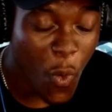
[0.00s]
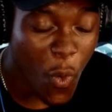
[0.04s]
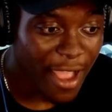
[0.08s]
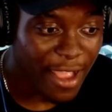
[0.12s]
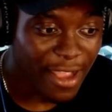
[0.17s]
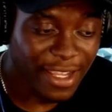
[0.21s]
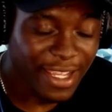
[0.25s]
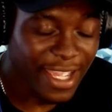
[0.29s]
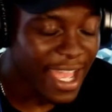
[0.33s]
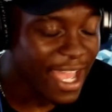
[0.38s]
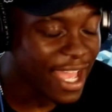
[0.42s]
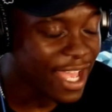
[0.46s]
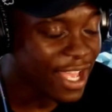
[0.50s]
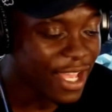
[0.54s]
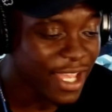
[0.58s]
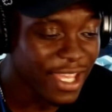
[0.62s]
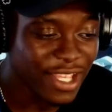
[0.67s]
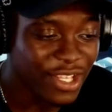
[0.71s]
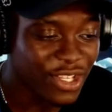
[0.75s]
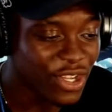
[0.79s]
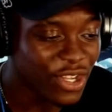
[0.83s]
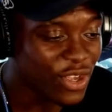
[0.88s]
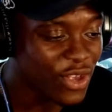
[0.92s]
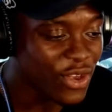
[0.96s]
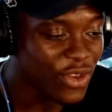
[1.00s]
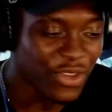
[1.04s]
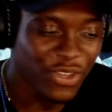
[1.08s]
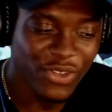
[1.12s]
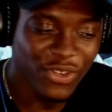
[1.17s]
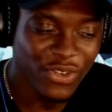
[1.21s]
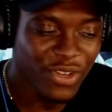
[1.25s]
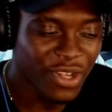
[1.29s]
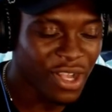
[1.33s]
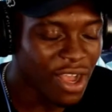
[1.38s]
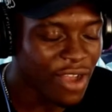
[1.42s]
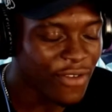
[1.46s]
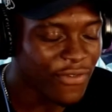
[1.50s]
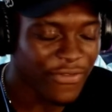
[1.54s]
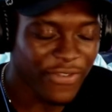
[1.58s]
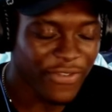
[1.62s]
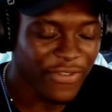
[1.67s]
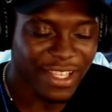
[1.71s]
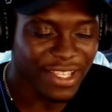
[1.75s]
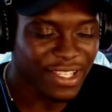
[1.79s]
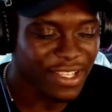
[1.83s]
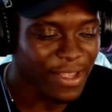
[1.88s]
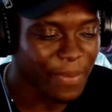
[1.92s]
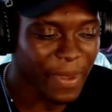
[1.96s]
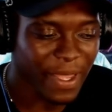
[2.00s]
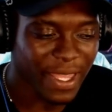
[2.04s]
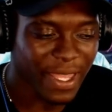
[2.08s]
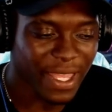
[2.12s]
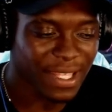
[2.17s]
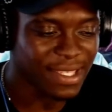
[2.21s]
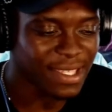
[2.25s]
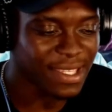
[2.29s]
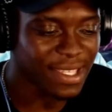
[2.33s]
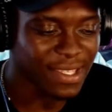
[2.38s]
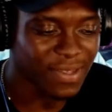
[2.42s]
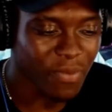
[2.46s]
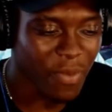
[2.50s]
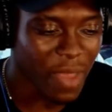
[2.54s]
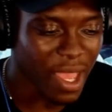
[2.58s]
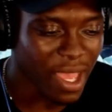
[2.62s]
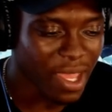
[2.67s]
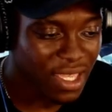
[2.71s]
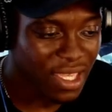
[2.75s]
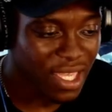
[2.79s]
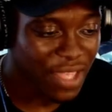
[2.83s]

Yeah, Ichigo, you can't face up against this man.